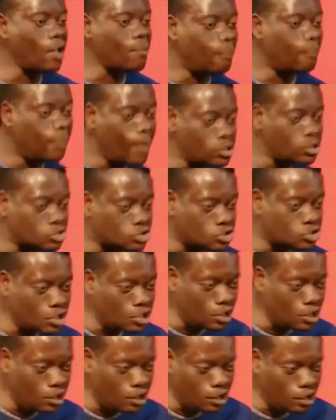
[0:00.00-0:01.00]

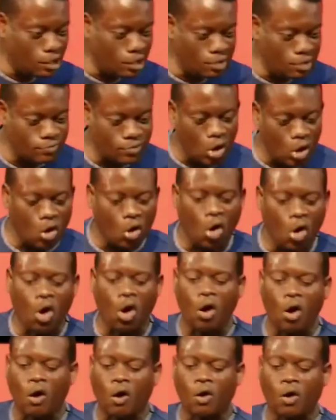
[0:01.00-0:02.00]
perceived
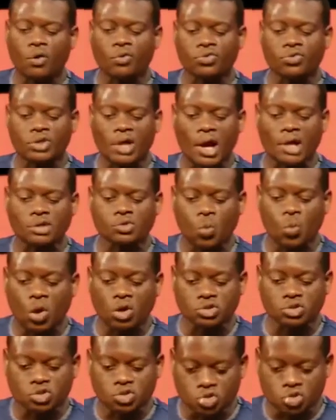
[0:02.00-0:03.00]
all that
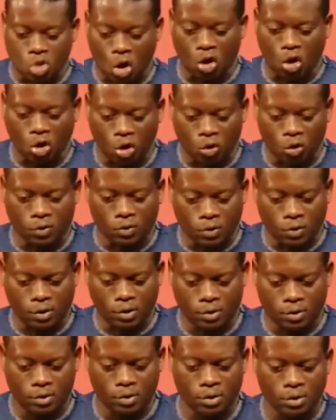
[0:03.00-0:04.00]
was done.
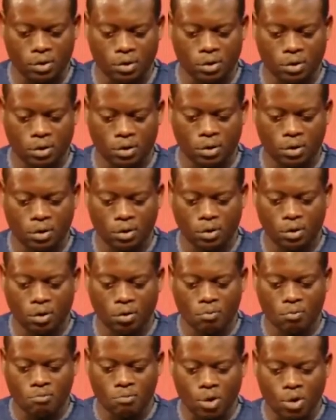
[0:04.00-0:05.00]

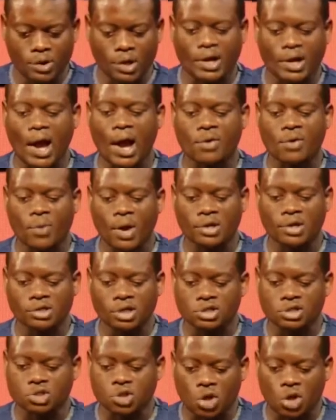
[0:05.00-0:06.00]
Mordecai rent
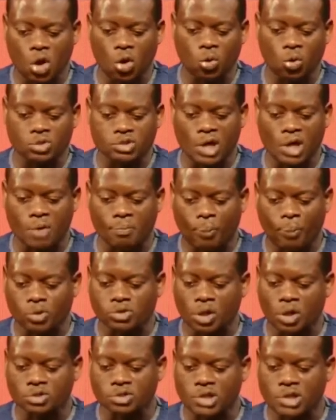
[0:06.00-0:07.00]
his clothes and put
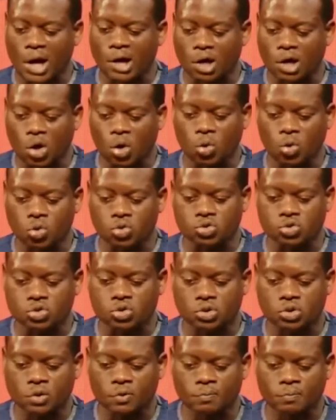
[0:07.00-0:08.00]
on
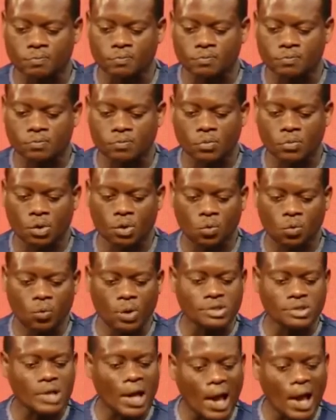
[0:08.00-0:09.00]
sackcloths
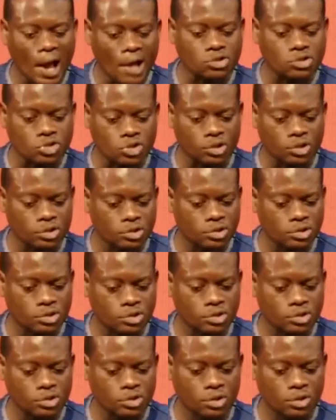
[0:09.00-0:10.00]
with
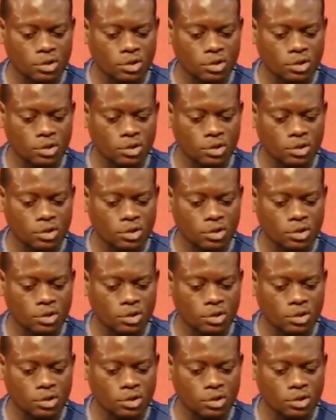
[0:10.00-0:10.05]
ashes